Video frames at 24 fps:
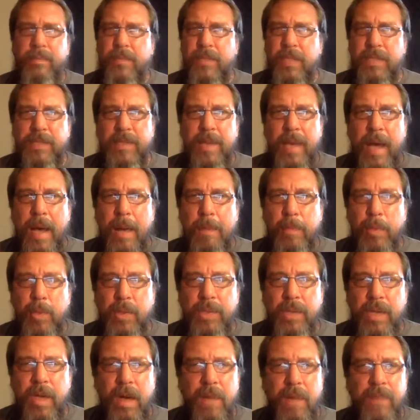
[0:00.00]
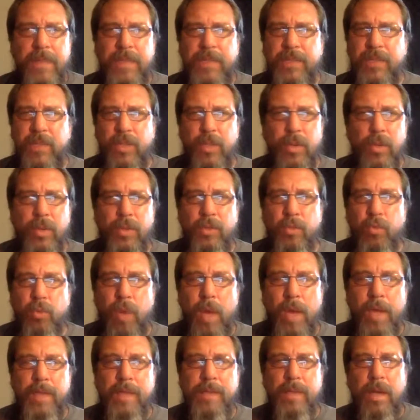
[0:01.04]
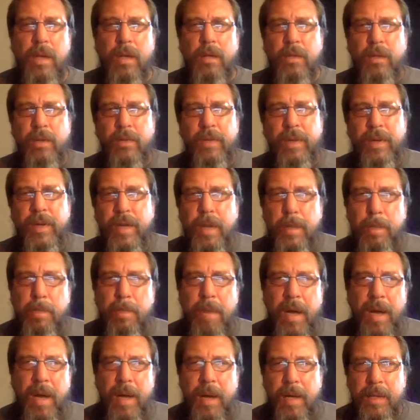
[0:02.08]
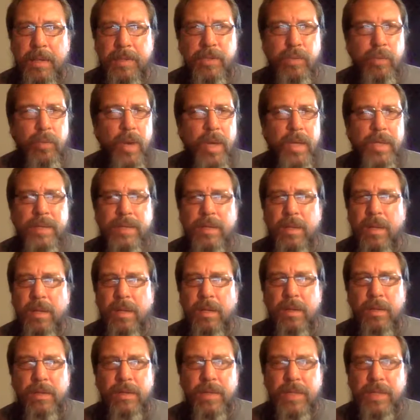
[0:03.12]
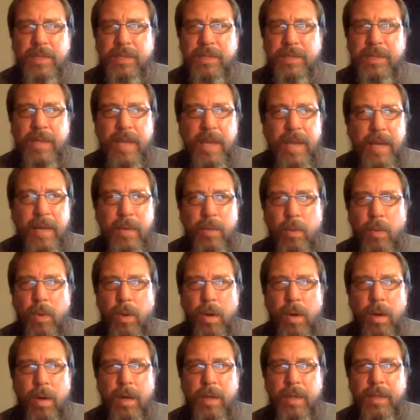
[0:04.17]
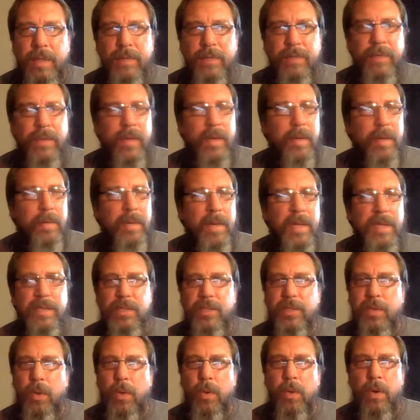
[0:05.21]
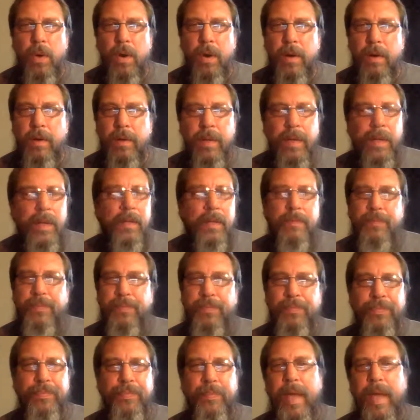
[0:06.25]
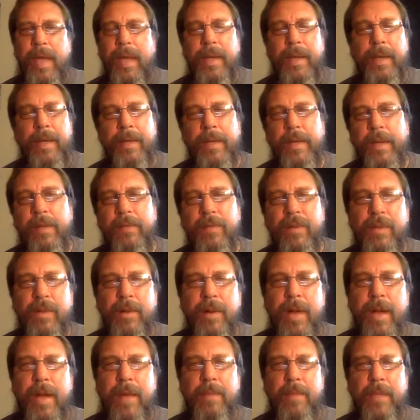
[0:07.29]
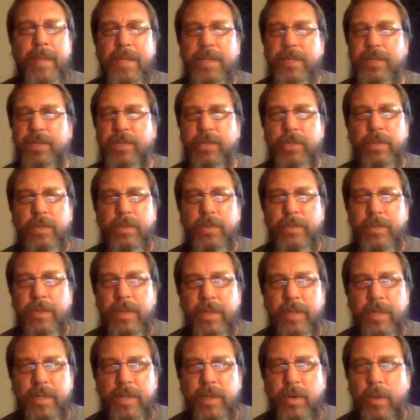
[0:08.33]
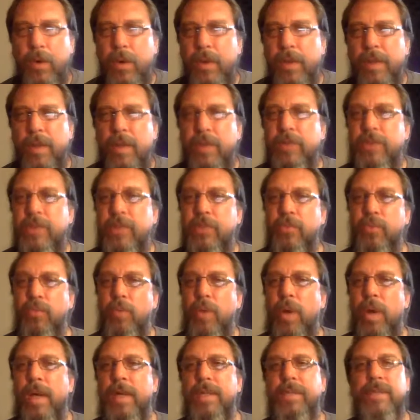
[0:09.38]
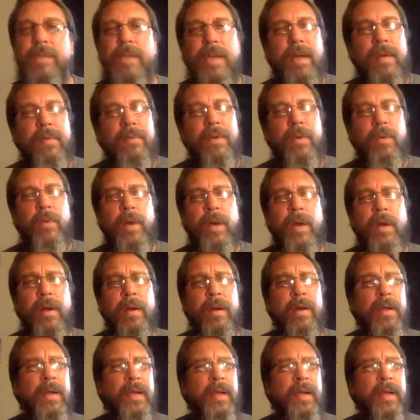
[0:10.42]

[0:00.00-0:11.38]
The top was off it, so there was rice all over in the box, rice all over the sidewalk, in front of my door. They didn't give a crap. They just threw it in front of the door. There was just rice everywhere.